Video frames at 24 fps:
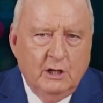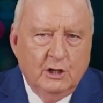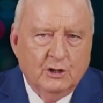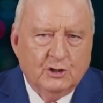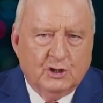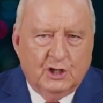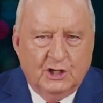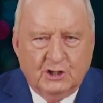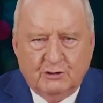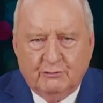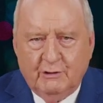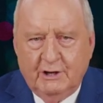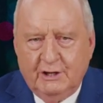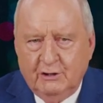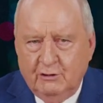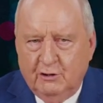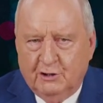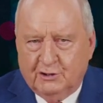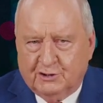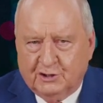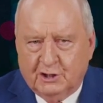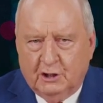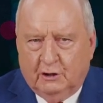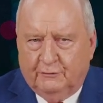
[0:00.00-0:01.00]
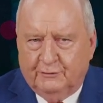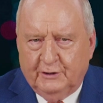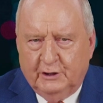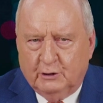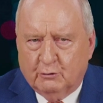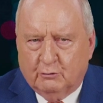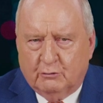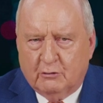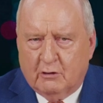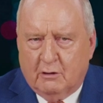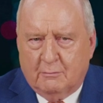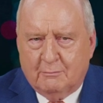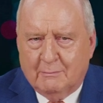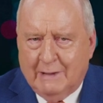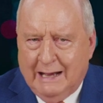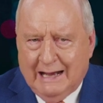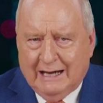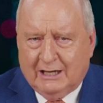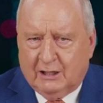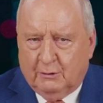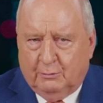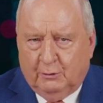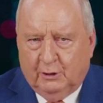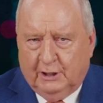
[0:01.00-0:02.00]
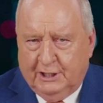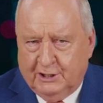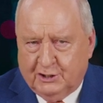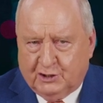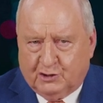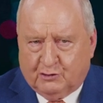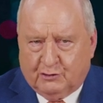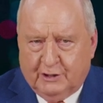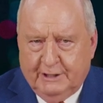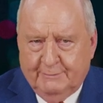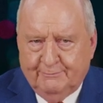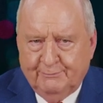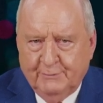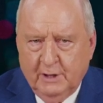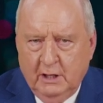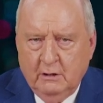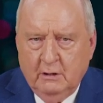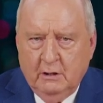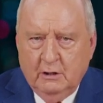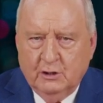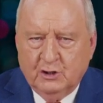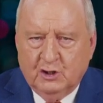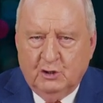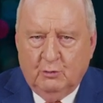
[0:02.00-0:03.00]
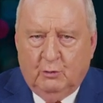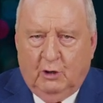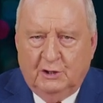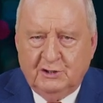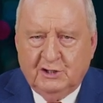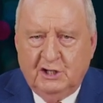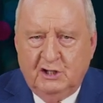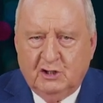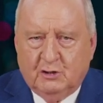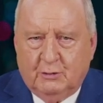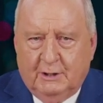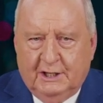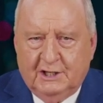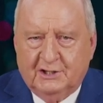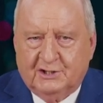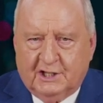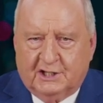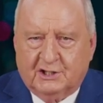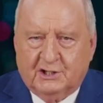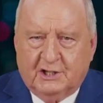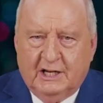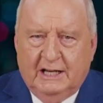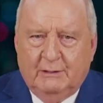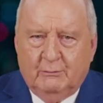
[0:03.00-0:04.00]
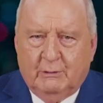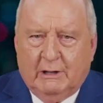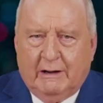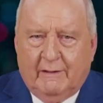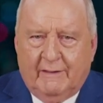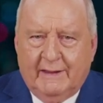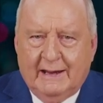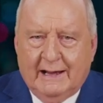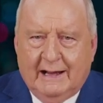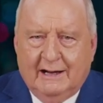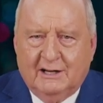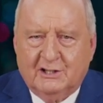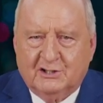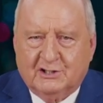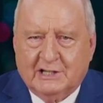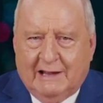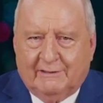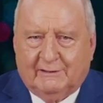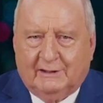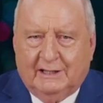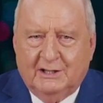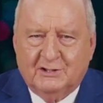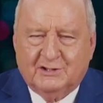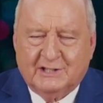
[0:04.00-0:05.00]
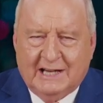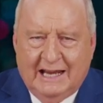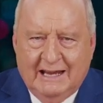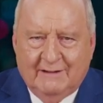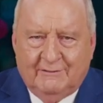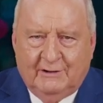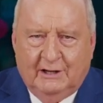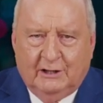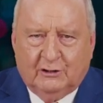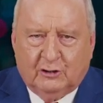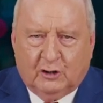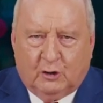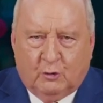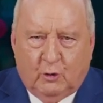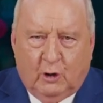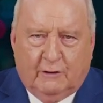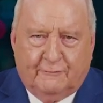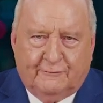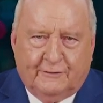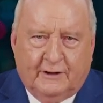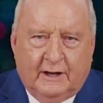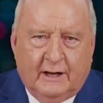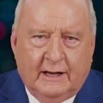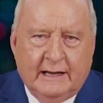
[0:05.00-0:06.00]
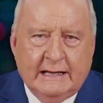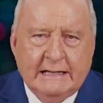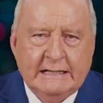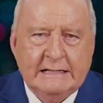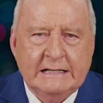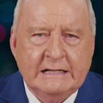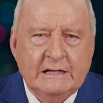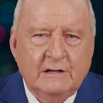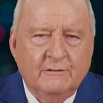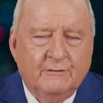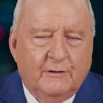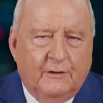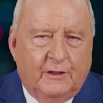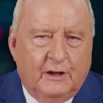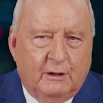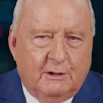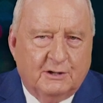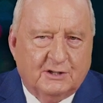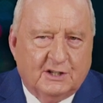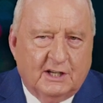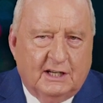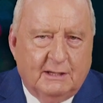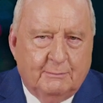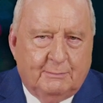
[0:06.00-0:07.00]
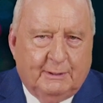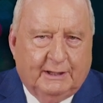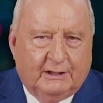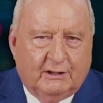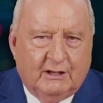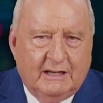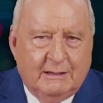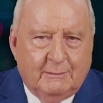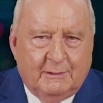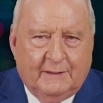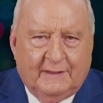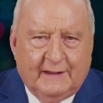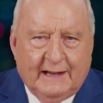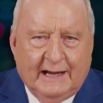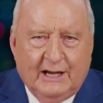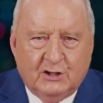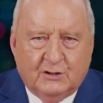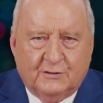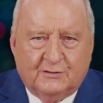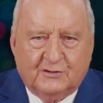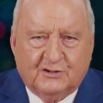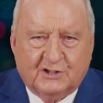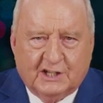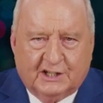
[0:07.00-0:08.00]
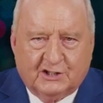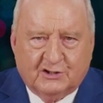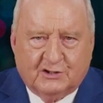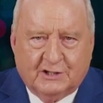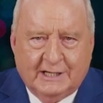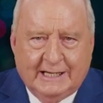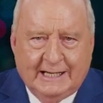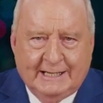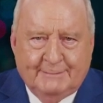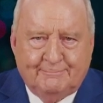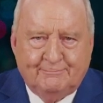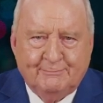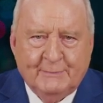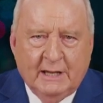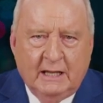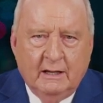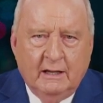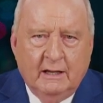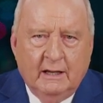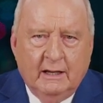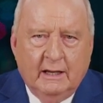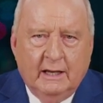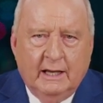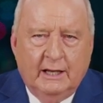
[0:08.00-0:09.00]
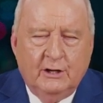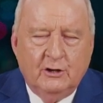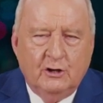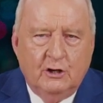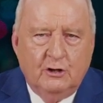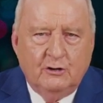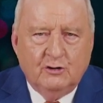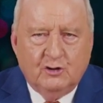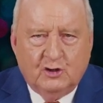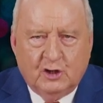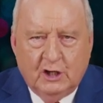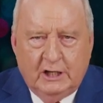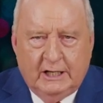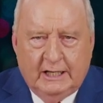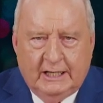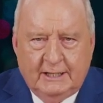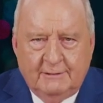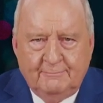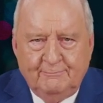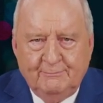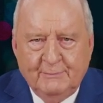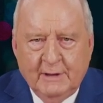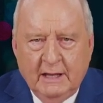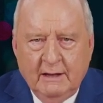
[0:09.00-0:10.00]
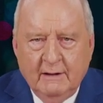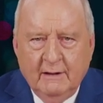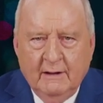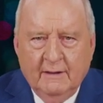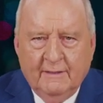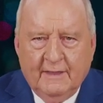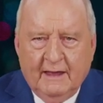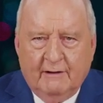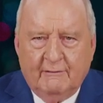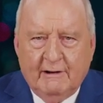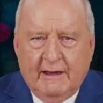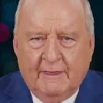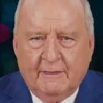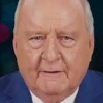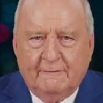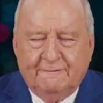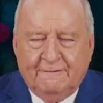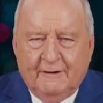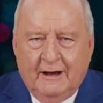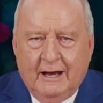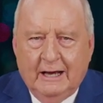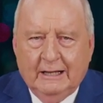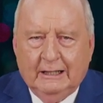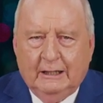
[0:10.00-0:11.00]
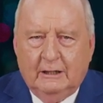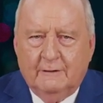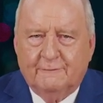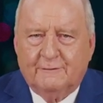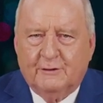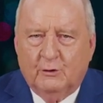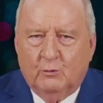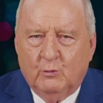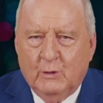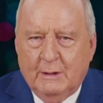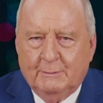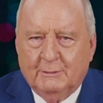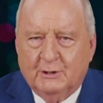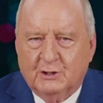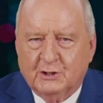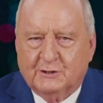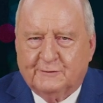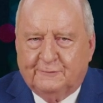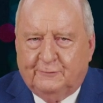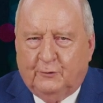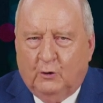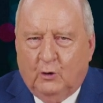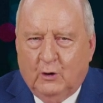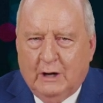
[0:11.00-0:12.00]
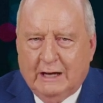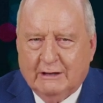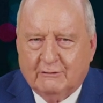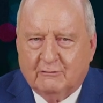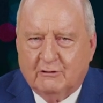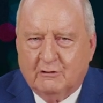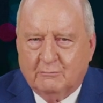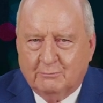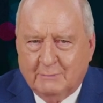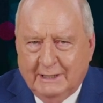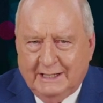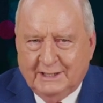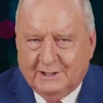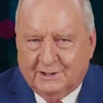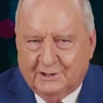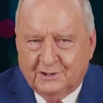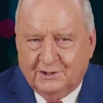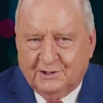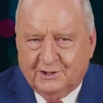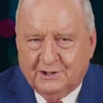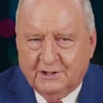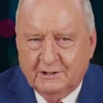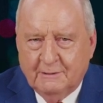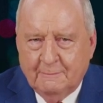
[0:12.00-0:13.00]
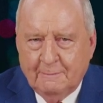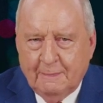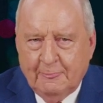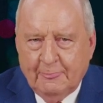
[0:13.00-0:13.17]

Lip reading: She's written herself into a remarkable history. She was in 2016 one of the youngest athletes ever to qualify for the US Olympic team at the age of 16. In Eugene, they ran the final of the women's 400 metres,